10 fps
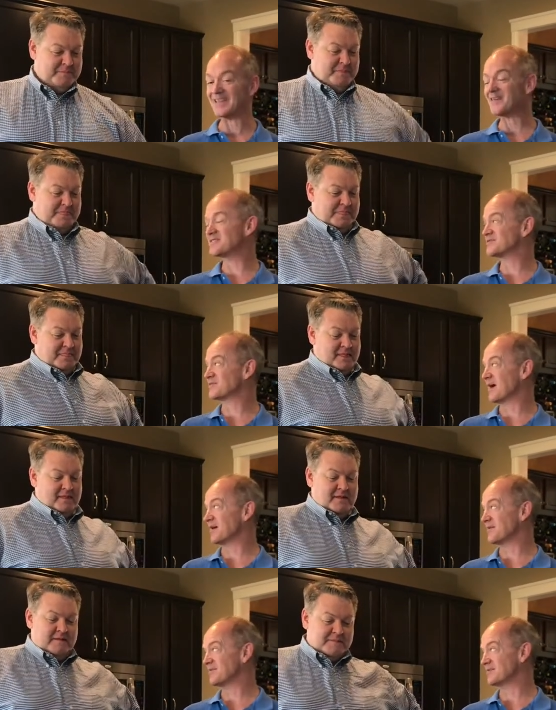Speaker 1: I love this for
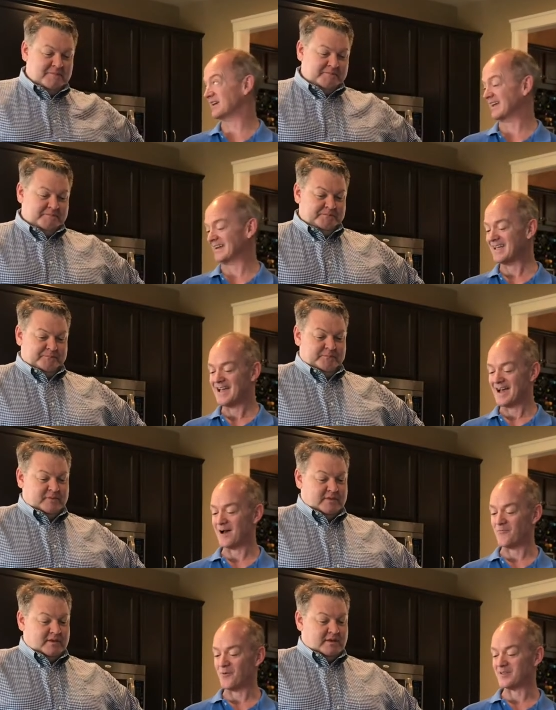microwave cooking.
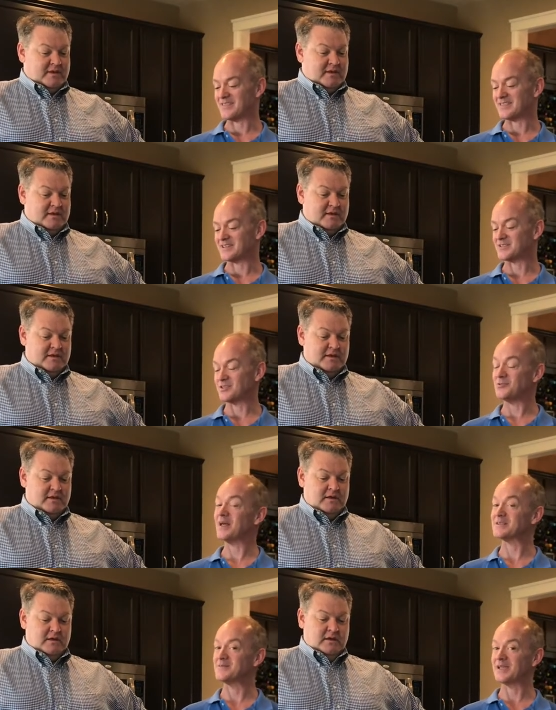Um, what are the things that you
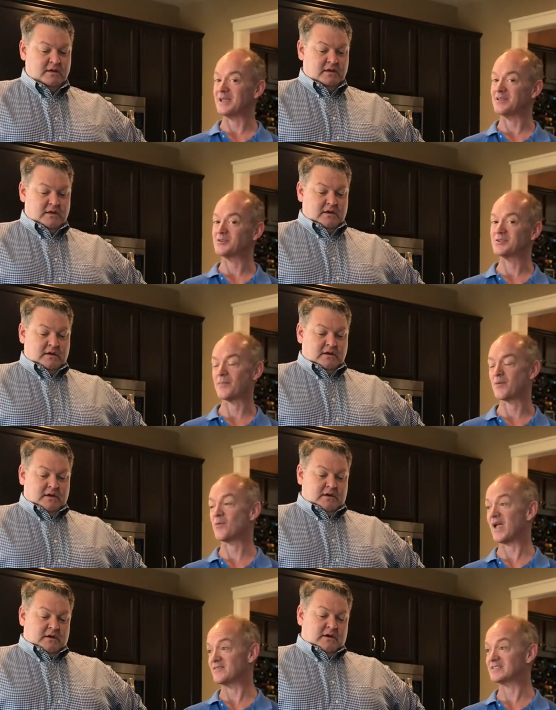like to make in your
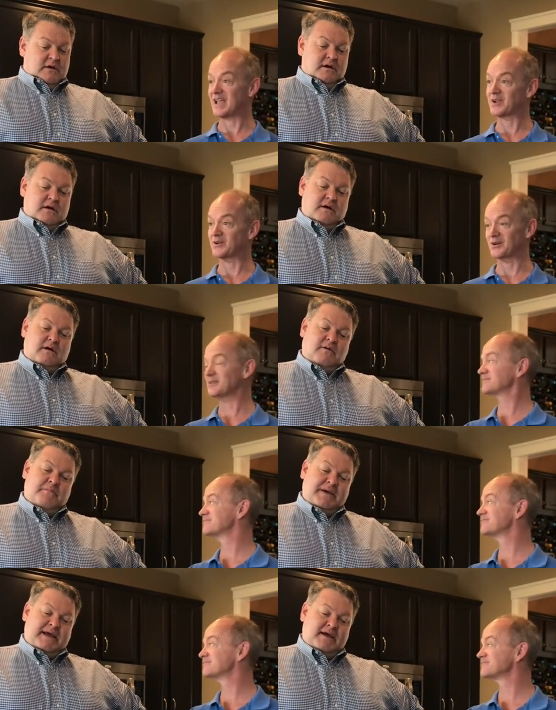Tupperwave Stack Cooker?
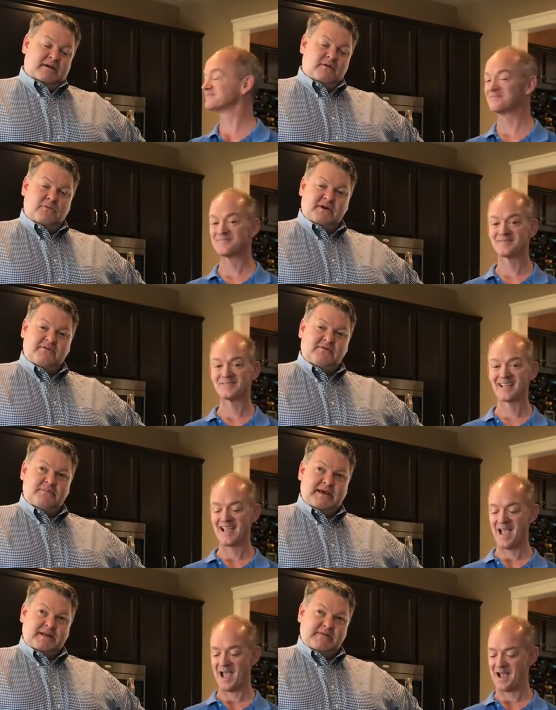Oh man, what have
Speaker 2: we
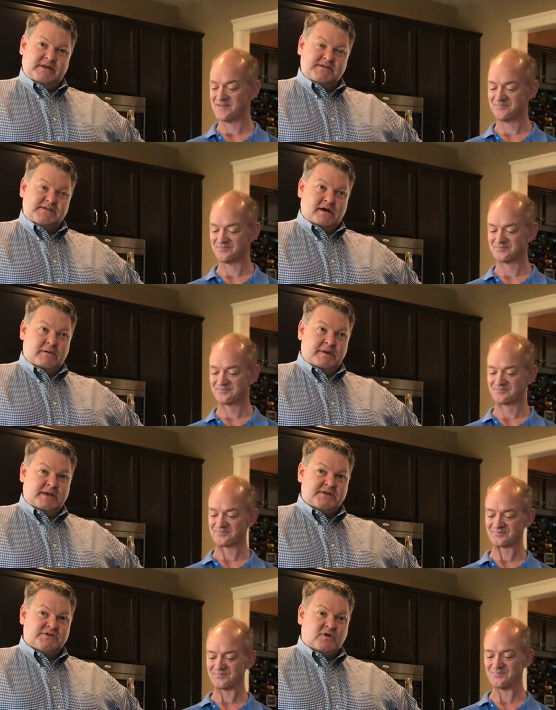made in this? Um,
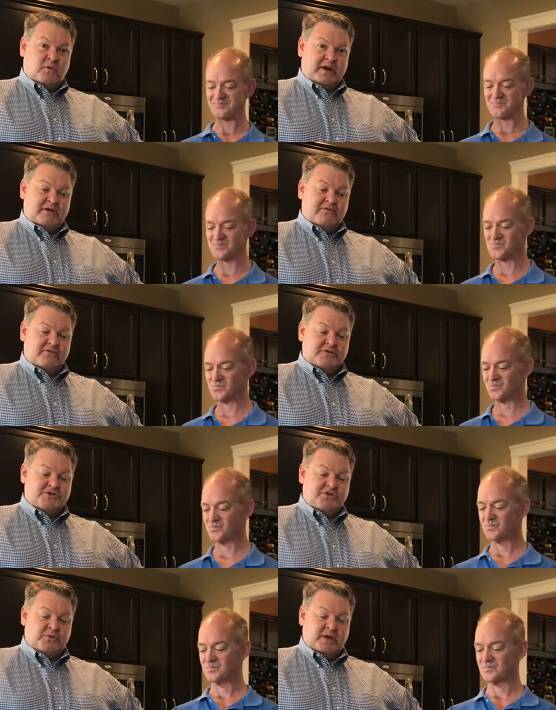it is great for
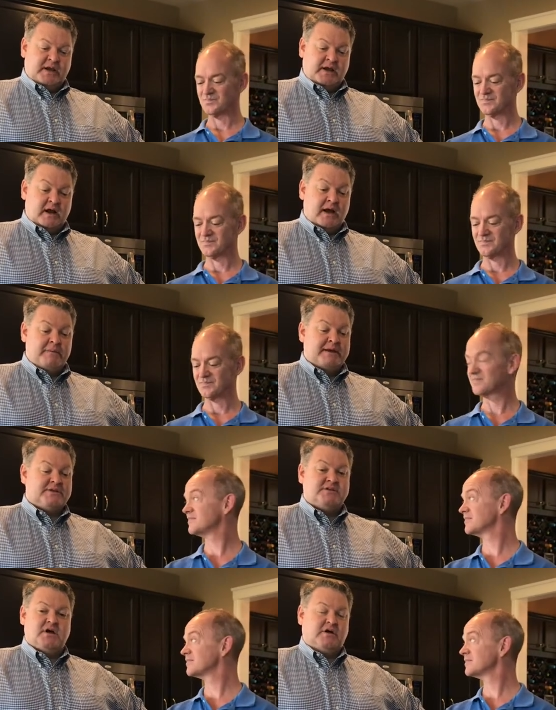doing, I
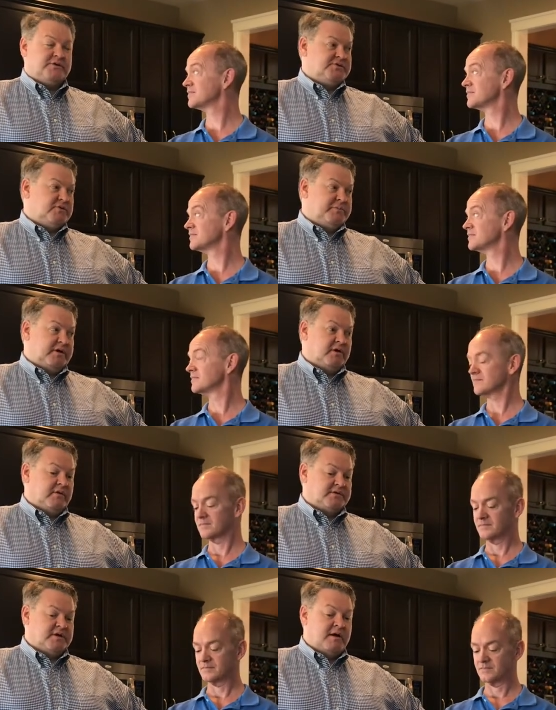make the taco soup in here
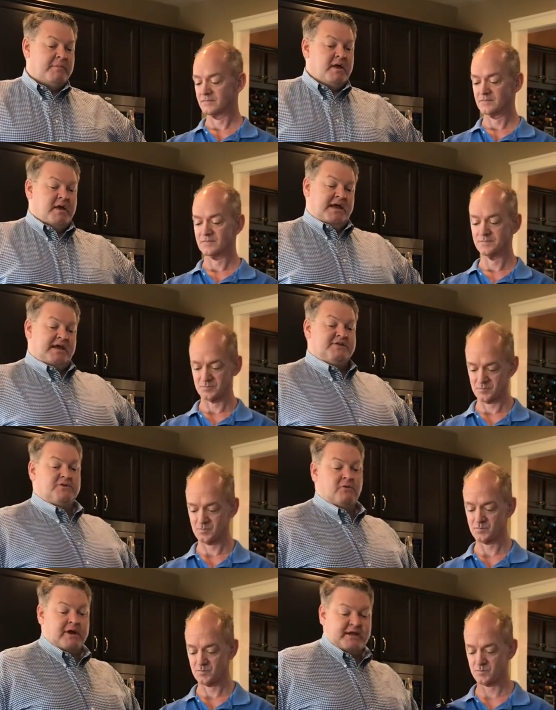all the time. It is
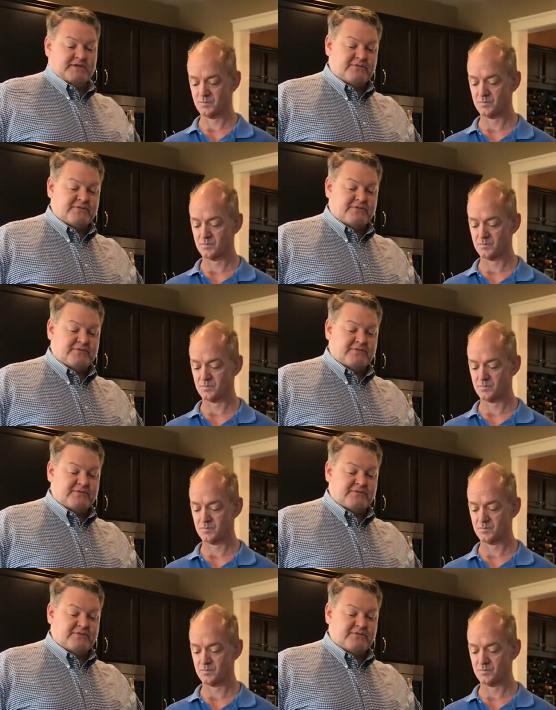great